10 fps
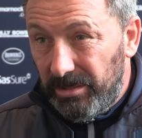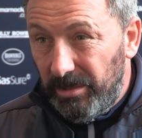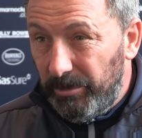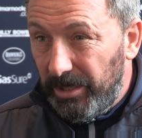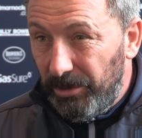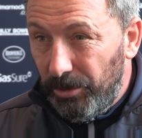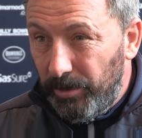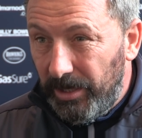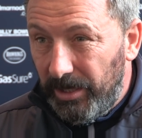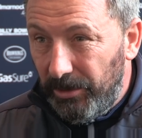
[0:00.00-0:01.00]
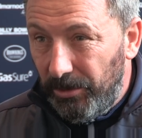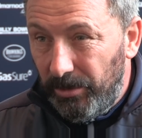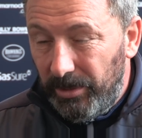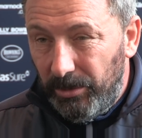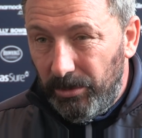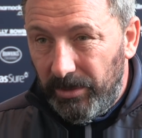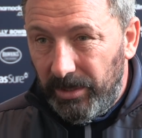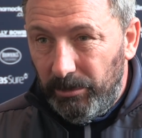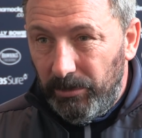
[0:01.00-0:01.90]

There's nothing we can do about that now. I think